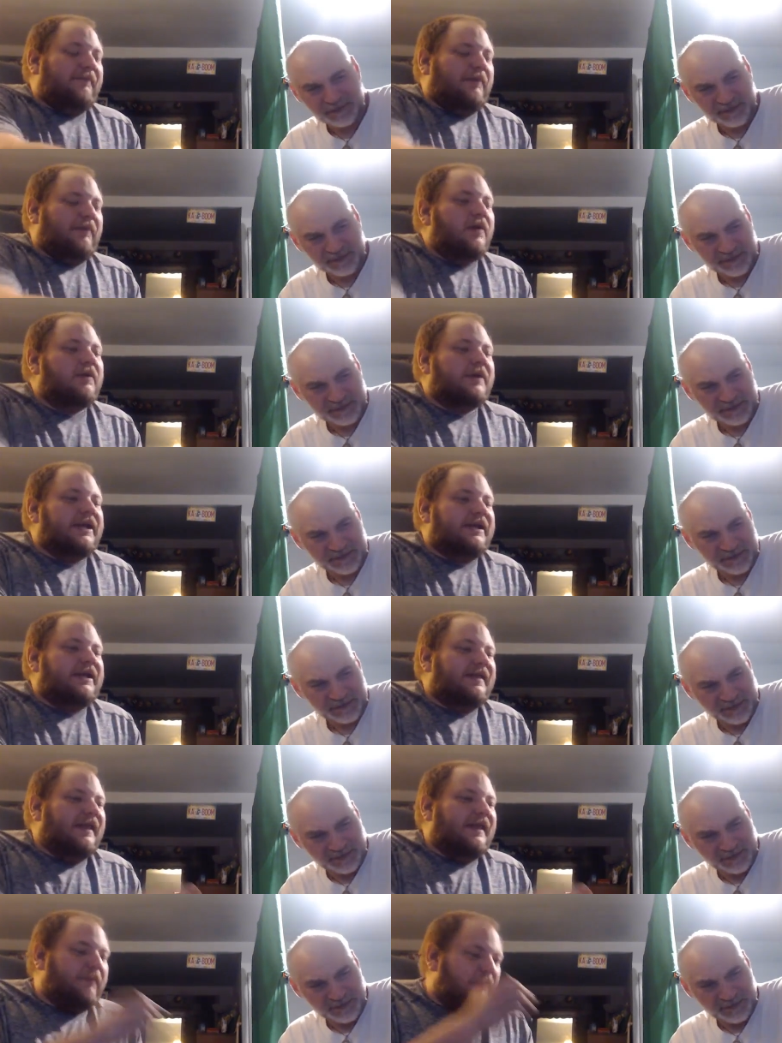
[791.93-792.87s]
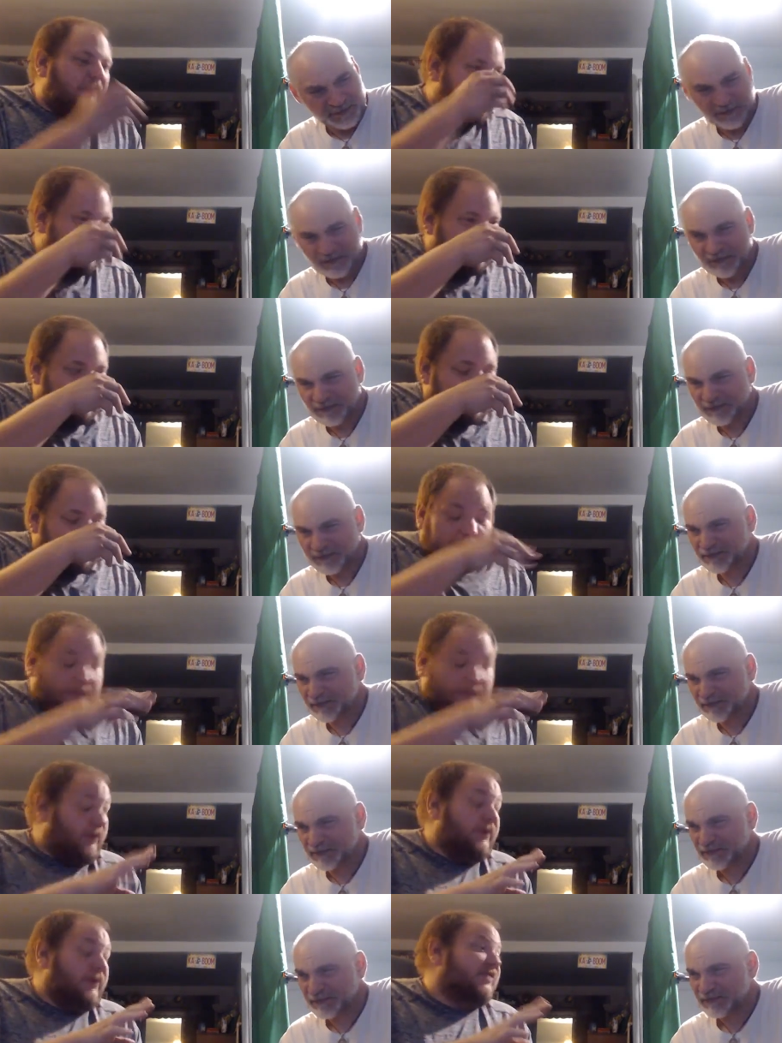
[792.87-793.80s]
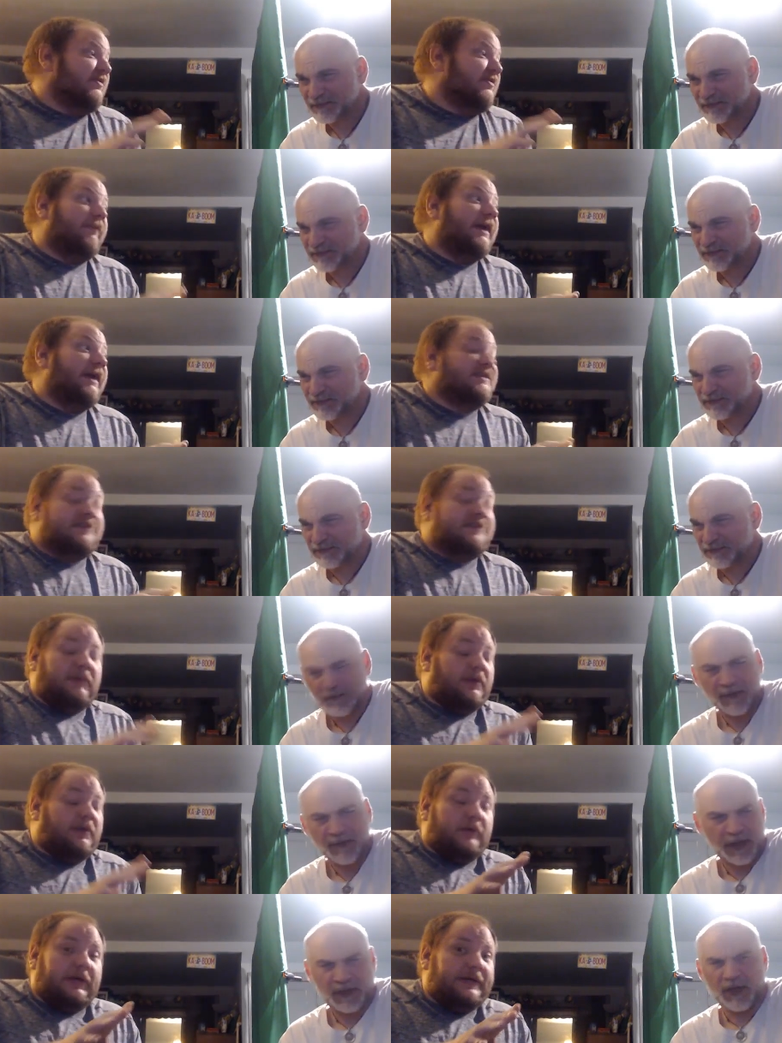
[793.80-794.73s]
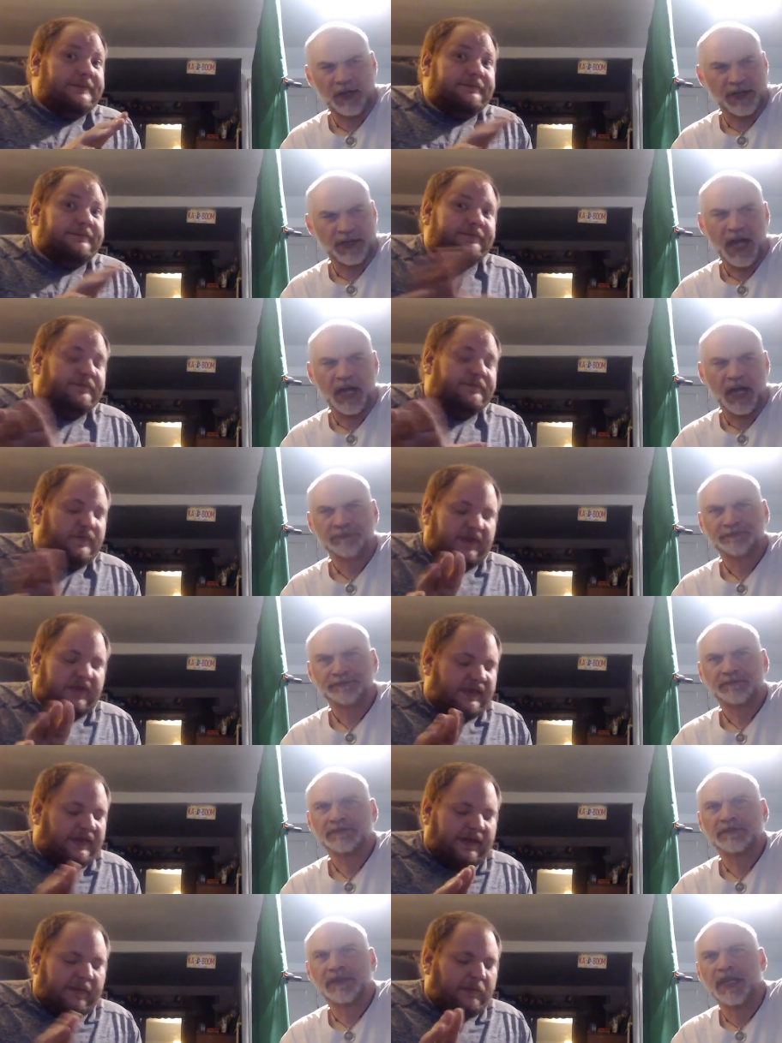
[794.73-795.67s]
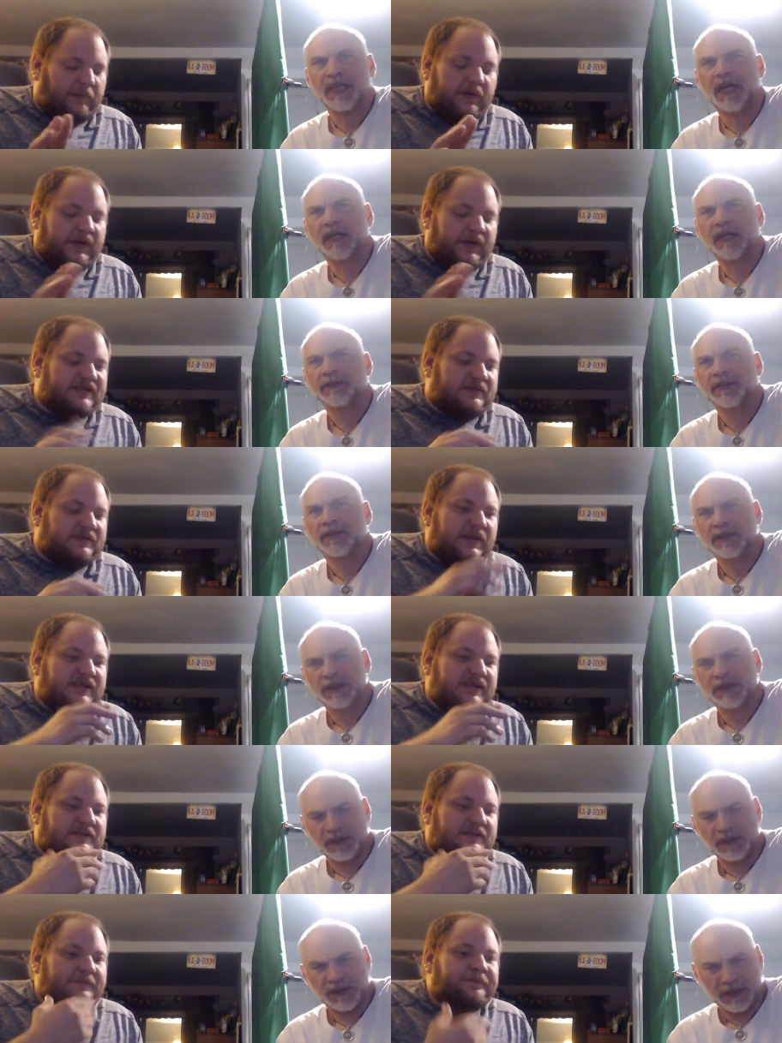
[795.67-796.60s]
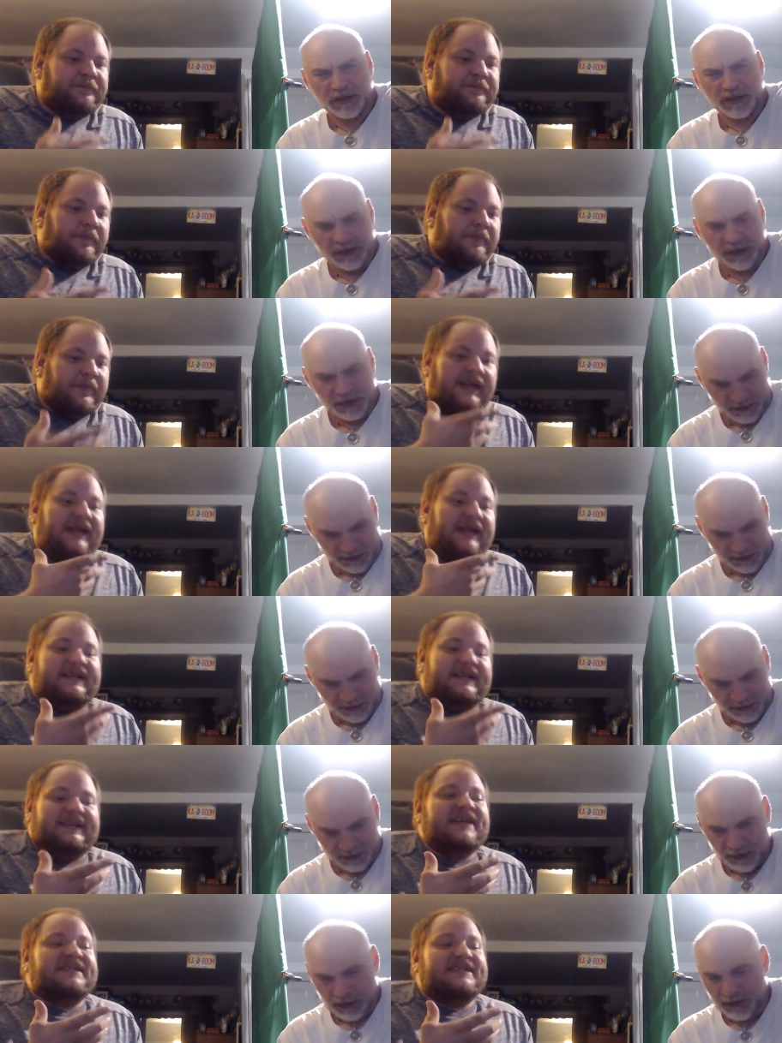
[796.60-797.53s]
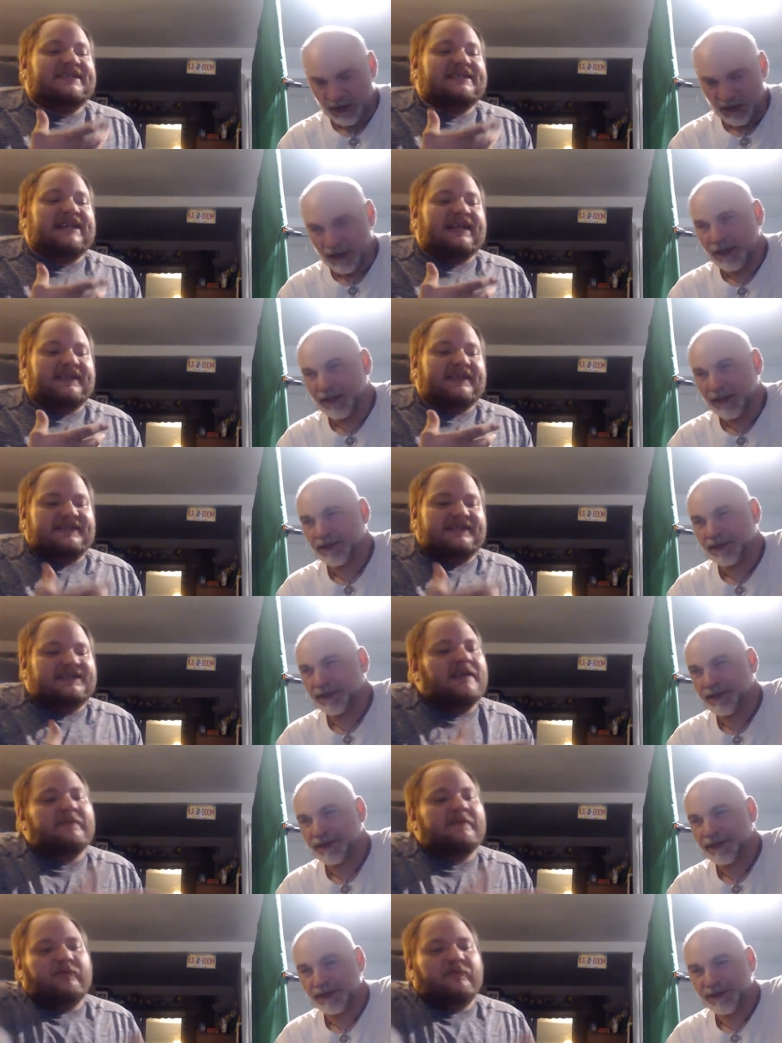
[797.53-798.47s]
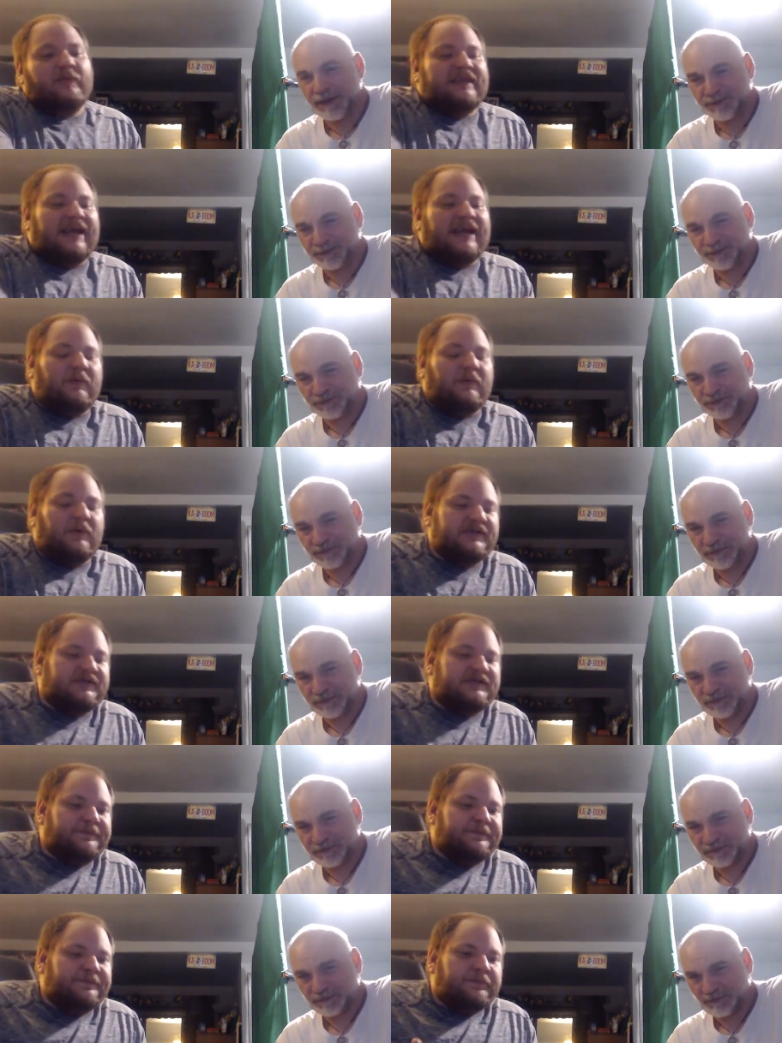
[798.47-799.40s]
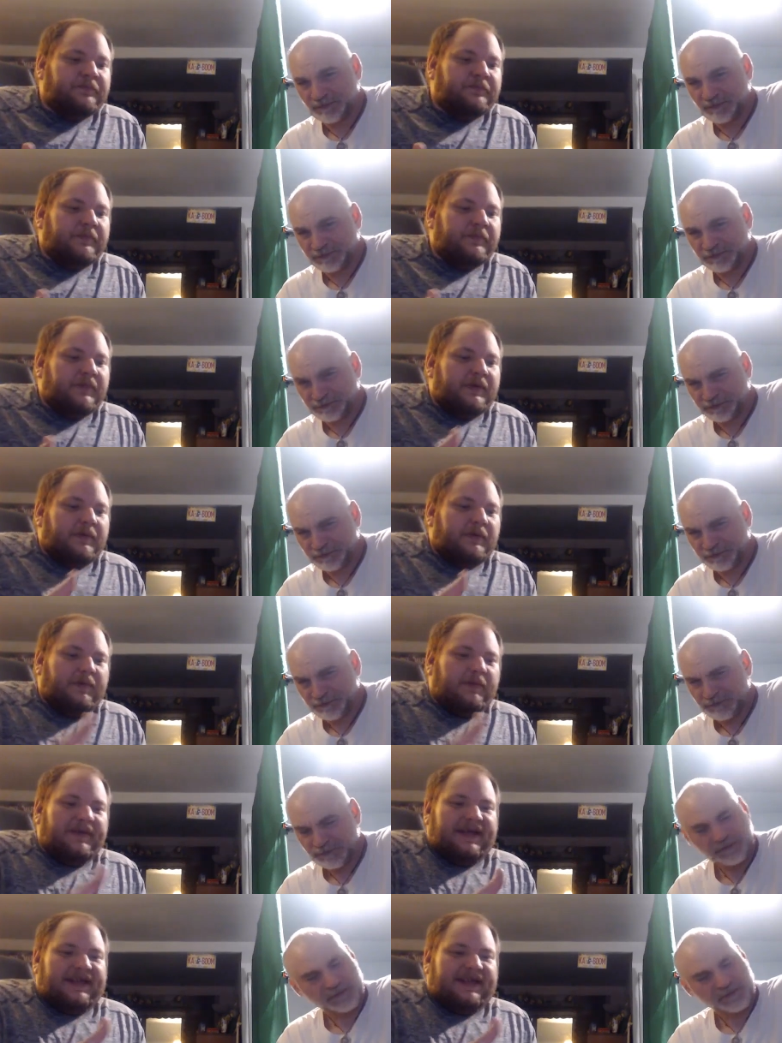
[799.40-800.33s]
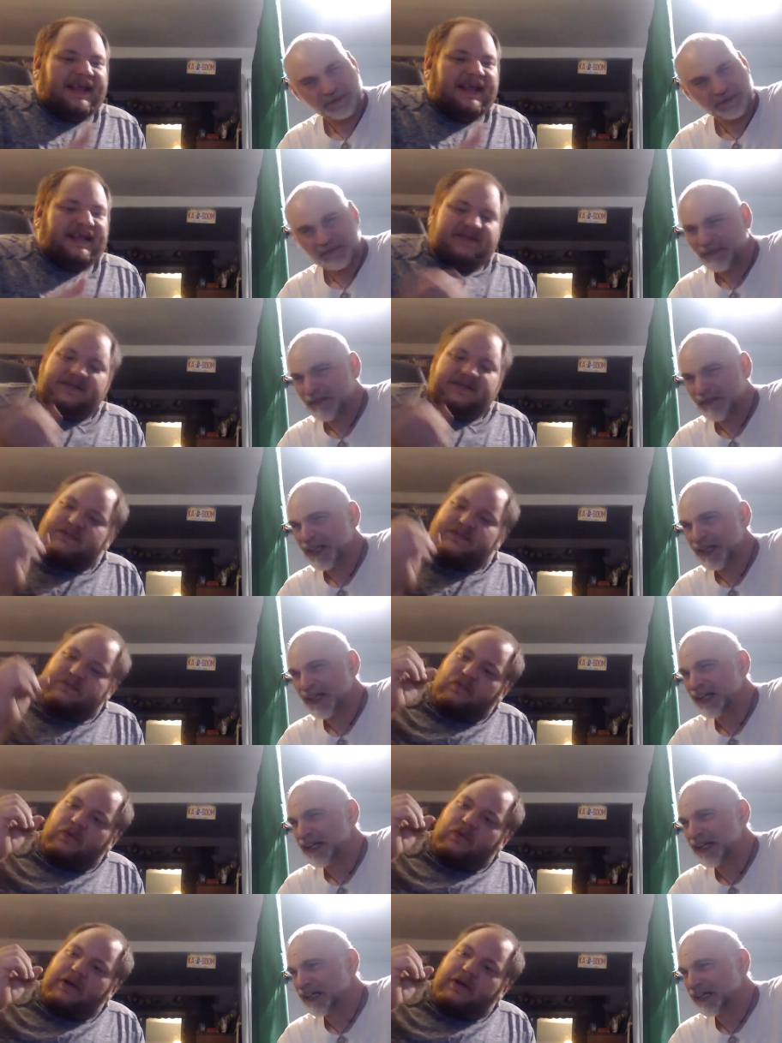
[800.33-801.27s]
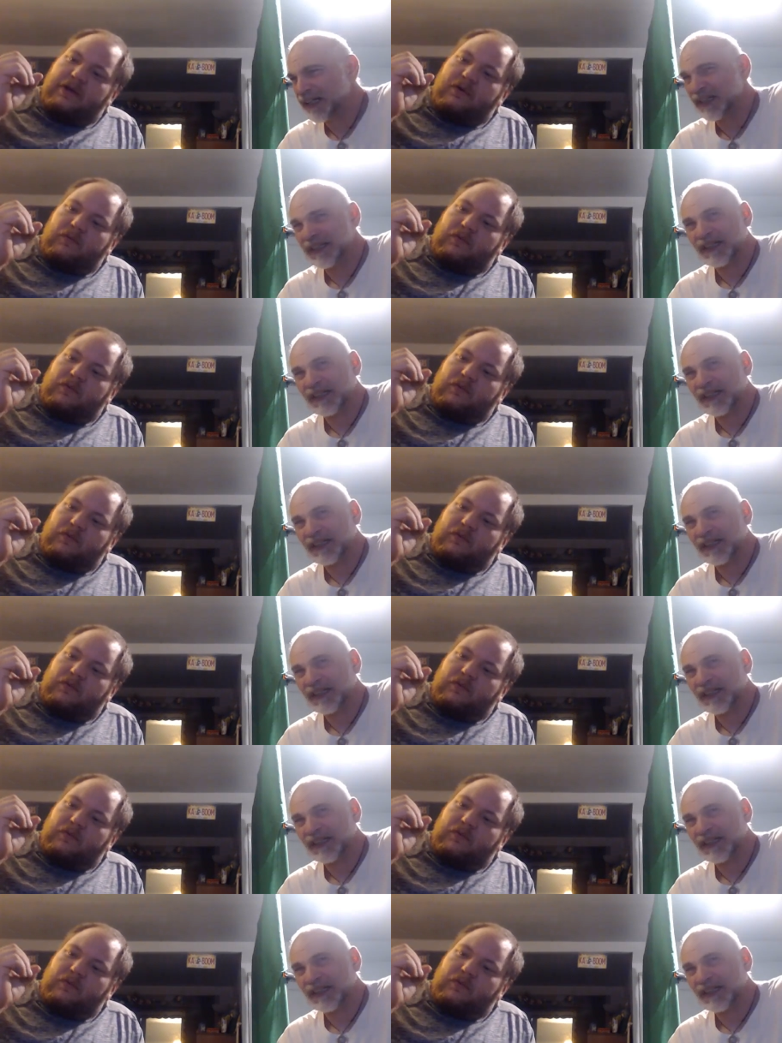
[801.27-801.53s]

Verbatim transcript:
Speaker 1: bologna. That bologna, the bologna's amazing, by the way. Oh yeah. That yeah. bologna is amazing, and it tastes oh. exactly the same as what that was. But like that just real,